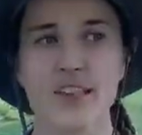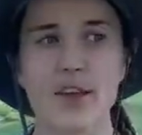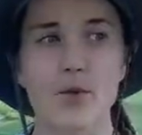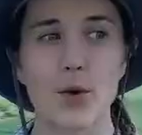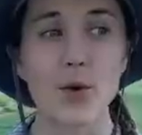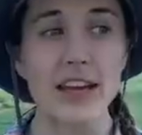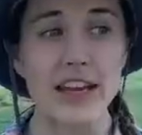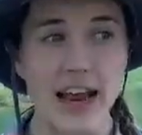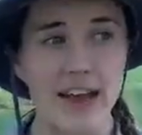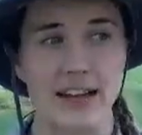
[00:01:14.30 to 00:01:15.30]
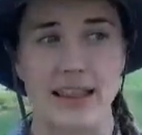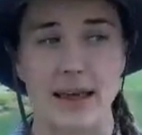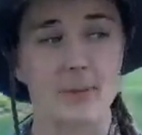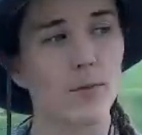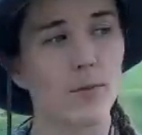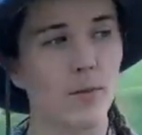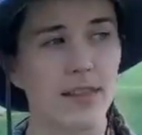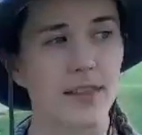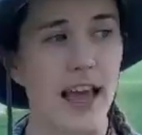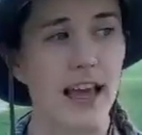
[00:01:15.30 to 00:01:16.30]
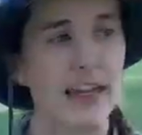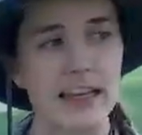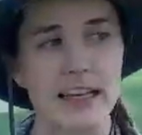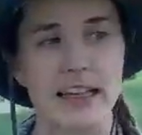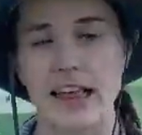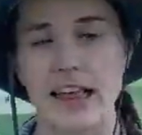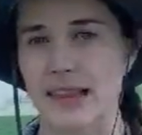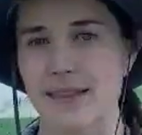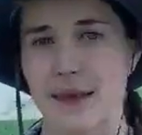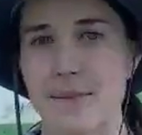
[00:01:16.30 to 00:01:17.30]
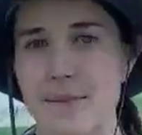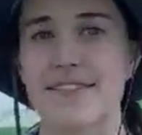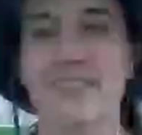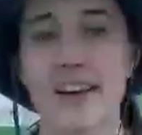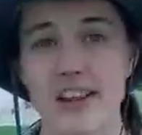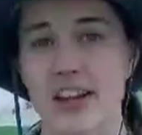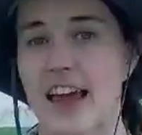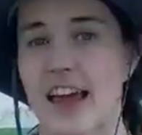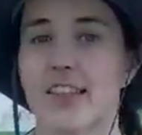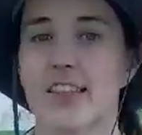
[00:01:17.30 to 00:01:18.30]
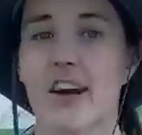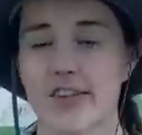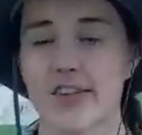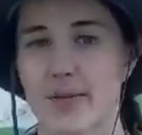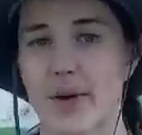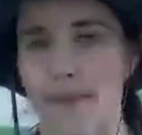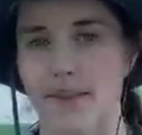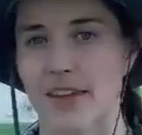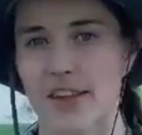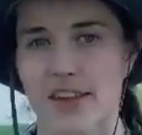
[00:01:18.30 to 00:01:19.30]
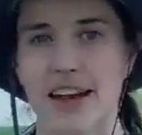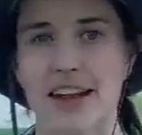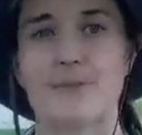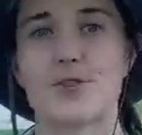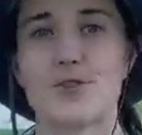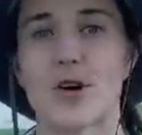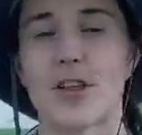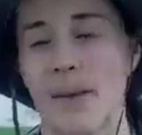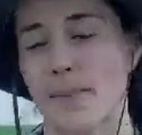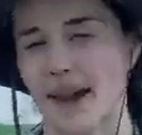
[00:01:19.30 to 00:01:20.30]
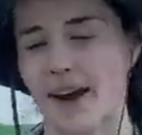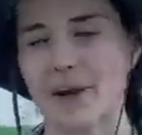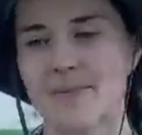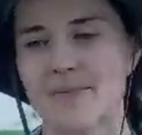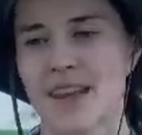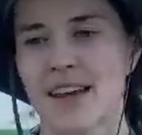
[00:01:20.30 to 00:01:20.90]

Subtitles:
And so if we reconnect them, the idea is that they might function as a larger population and do a lot better.